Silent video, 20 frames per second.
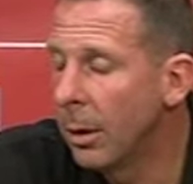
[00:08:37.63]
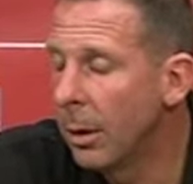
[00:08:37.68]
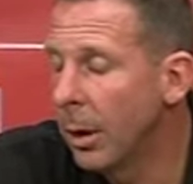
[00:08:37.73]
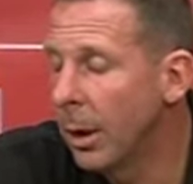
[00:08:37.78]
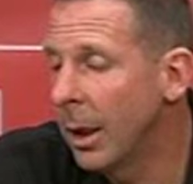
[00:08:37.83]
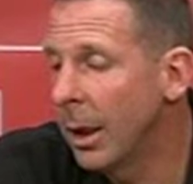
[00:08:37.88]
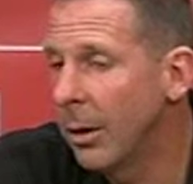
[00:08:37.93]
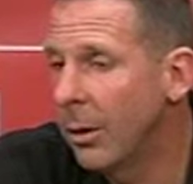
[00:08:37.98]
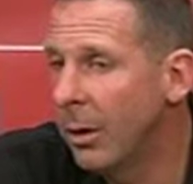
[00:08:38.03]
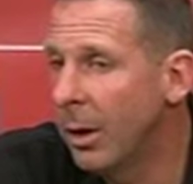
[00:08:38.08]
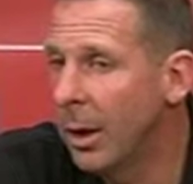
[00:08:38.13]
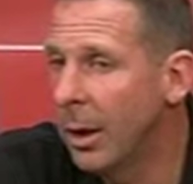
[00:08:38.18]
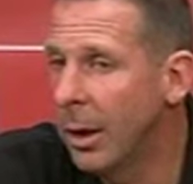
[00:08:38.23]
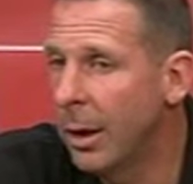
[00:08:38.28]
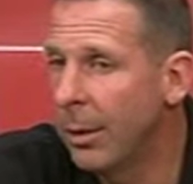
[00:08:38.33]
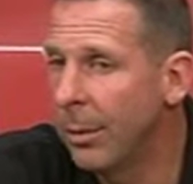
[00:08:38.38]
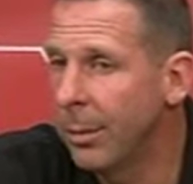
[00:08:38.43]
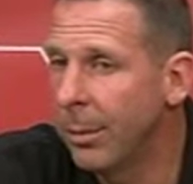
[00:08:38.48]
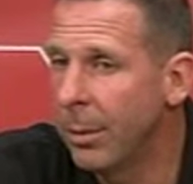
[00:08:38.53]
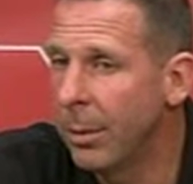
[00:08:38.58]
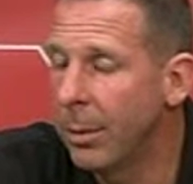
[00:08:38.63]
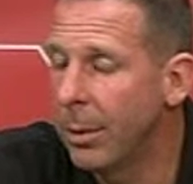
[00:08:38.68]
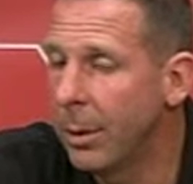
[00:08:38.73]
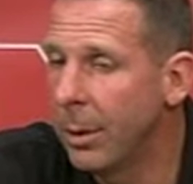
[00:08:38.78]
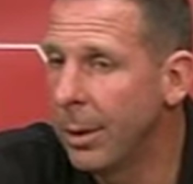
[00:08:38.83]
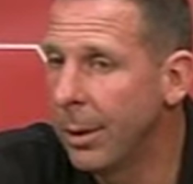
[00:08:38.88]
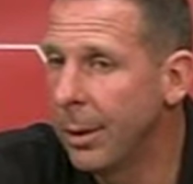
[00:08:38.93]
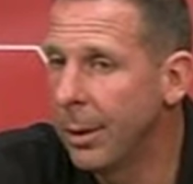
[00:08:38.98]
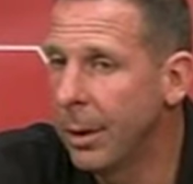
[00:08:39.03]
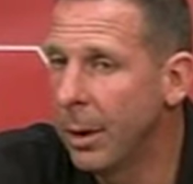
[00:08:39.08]
like I said, I
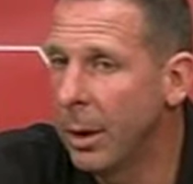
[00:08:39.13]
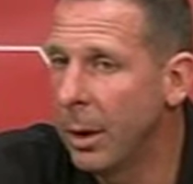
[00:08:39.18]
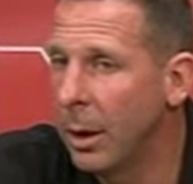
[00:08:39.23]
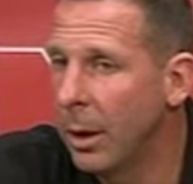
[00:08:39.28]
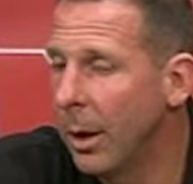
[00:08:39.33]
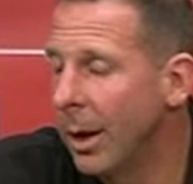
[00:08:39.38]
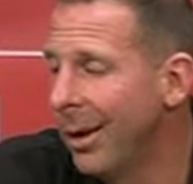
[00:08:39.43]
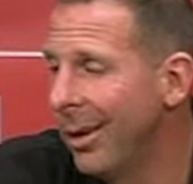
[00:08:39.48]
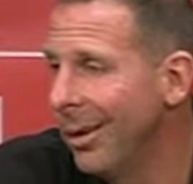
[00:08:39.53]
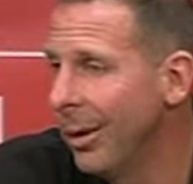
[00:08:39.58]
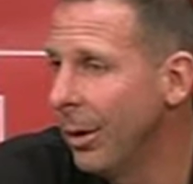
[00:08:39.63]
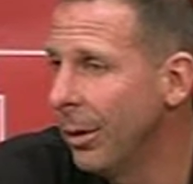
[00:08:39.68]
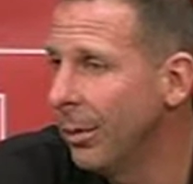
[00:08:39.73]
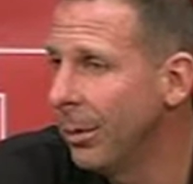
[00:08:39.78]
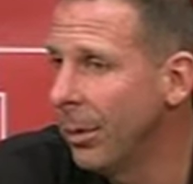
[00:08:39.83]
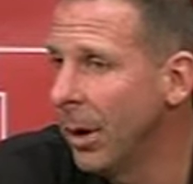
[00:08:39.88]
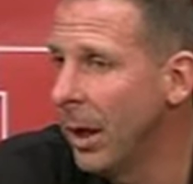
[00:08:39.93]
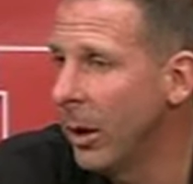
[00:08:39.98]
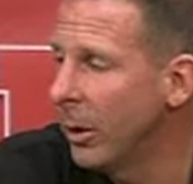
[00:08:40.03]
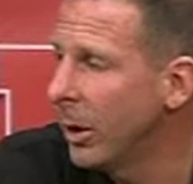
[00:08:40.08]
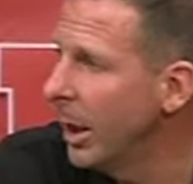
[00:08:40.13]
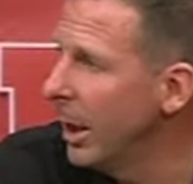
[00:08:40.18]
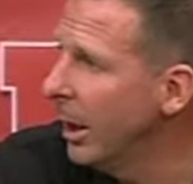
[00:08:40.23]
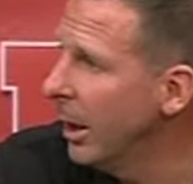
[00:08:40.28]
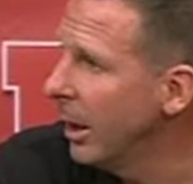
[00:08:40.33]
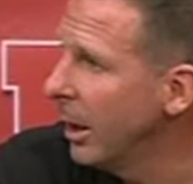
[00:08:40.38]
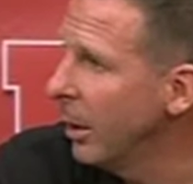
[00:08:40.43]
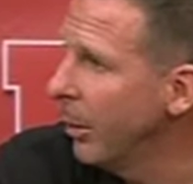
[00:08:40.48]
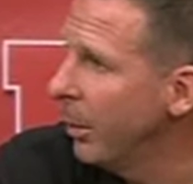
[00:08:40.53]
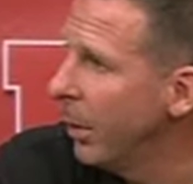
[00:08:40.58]
you know I don't know I don't get
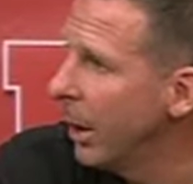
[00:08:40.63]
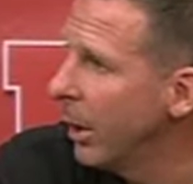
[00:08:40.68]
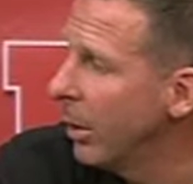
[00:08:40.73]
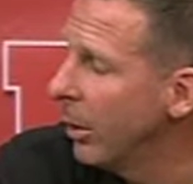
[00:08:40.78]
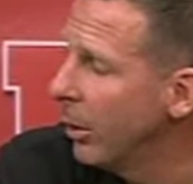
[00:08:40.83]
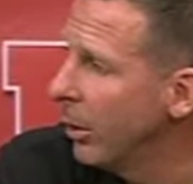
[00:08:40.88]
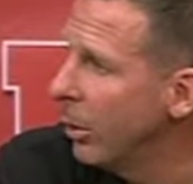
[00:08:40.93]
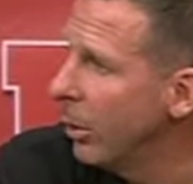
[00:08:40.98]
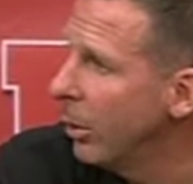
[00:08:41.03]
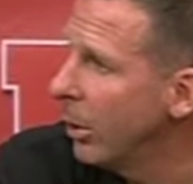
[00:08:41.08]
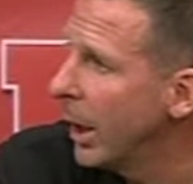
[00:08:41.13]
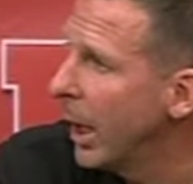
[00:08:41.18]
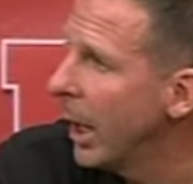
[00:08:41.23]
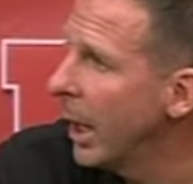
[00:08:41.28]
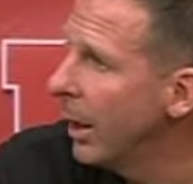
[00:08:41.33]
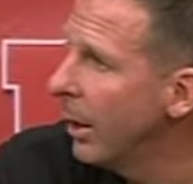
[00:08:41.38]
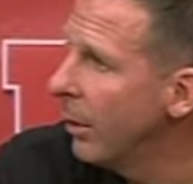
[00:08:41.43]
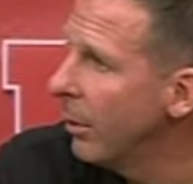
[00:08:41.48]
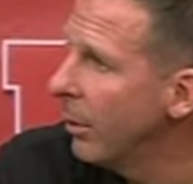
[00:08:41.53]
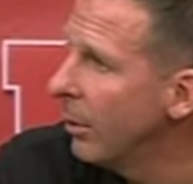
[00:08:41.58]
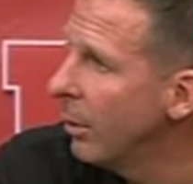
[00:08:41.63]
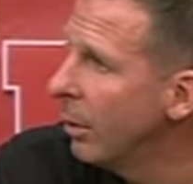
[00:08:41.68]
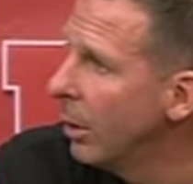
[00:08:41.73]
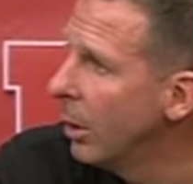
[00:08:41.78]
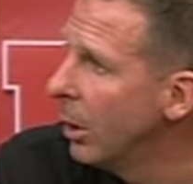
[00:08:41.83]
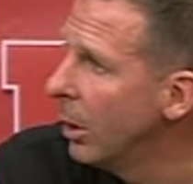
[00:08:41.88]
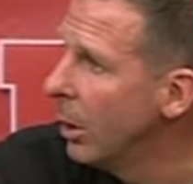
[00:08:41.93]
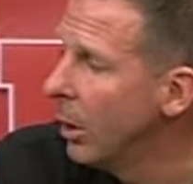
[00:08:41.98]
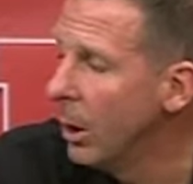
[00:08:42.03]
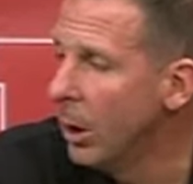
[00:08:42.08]
into comparing two guys
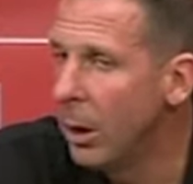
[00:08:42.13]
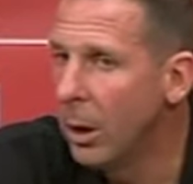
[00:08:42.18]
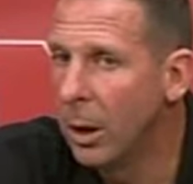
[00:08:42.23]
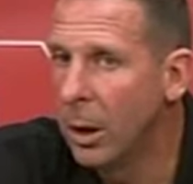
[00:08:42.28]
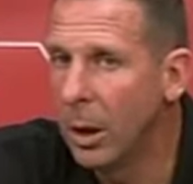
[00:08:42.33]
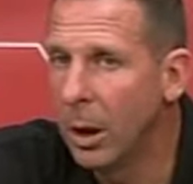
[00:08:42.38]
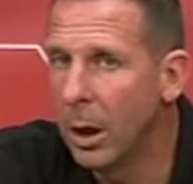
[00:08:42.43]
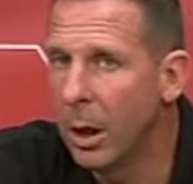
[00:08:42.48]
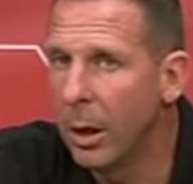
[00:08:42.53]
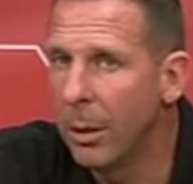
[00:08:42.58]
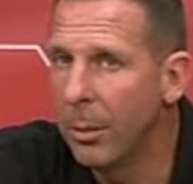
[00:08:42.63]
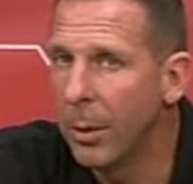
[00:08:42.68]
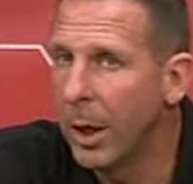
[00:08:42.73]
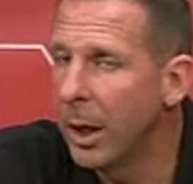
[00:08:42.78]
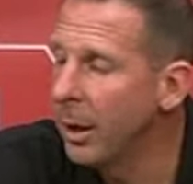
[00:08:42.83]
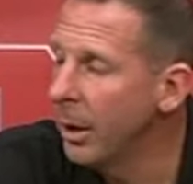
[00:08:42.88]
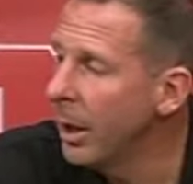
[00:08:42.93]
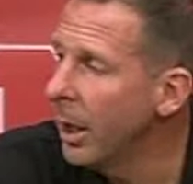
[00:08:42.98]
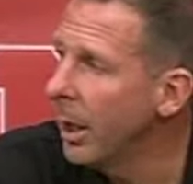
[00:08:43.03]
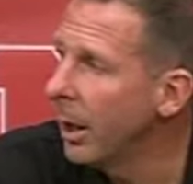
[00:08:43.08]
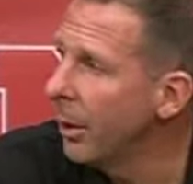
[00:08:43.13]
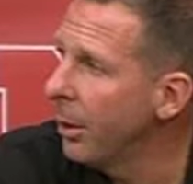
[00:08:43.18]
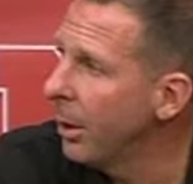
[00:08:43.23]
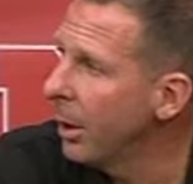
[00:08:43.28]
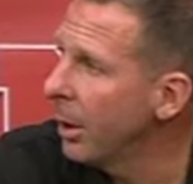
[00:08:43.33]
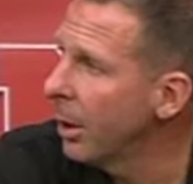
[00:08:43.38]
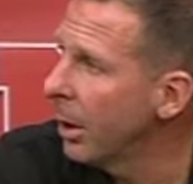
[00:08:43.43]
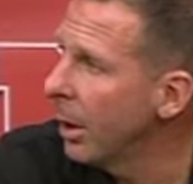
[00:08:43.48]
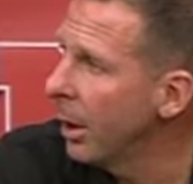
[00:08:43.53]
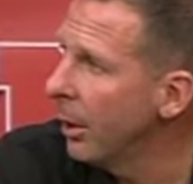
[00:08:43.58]
uh, but I, yeah, I
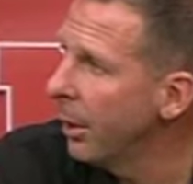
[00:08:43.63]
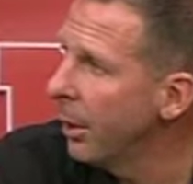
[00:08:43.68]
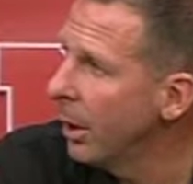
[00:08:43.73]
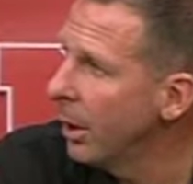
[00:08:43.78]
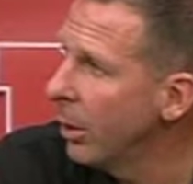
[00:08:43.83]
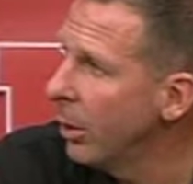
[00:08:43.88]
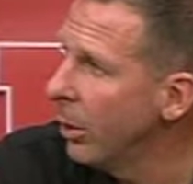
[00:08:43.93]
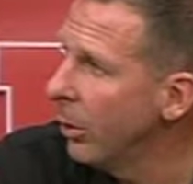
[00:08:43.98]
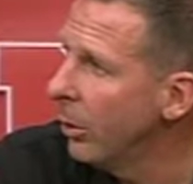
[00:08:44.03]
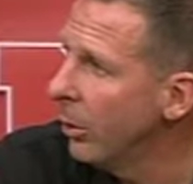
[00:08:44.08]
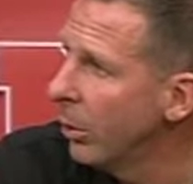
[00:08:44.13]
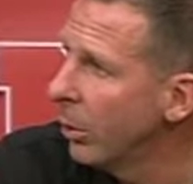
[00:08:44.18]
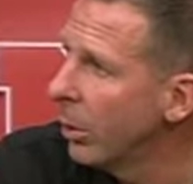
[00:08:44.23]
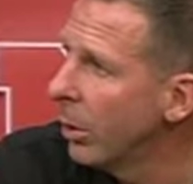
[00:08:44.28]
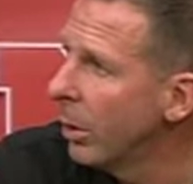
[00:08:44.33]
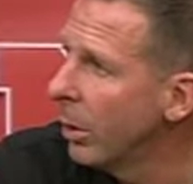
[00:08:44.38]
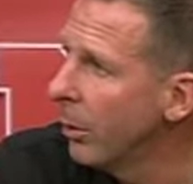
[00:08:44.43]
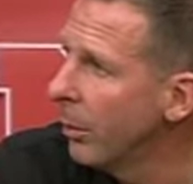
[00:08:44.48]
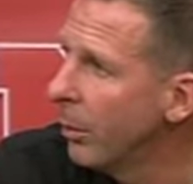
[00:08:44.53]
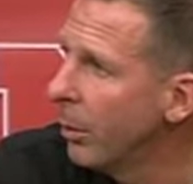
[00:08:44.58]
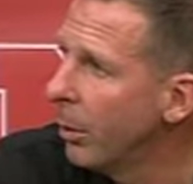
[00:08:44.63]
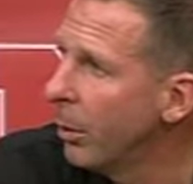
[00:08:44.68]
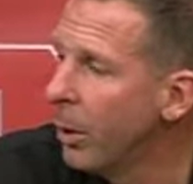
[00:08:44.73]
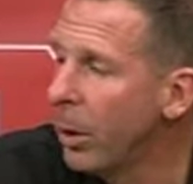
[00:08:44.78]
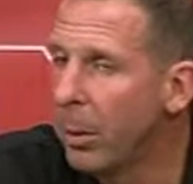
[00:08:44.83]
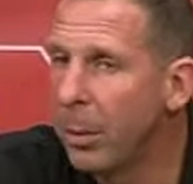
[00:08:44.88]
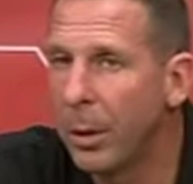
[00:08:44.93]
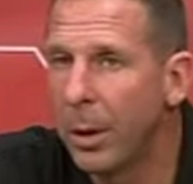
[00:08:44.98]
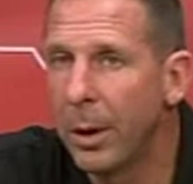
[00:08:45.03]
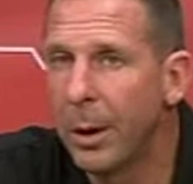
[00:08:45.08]
think I think Toon's a really good
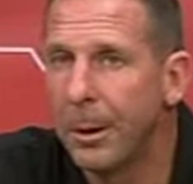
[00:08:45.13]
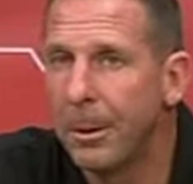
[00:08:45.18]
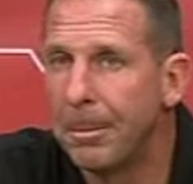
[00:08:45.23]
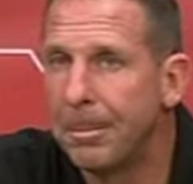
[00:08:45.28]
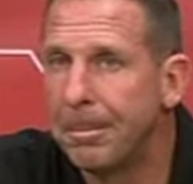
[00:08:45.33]
football player.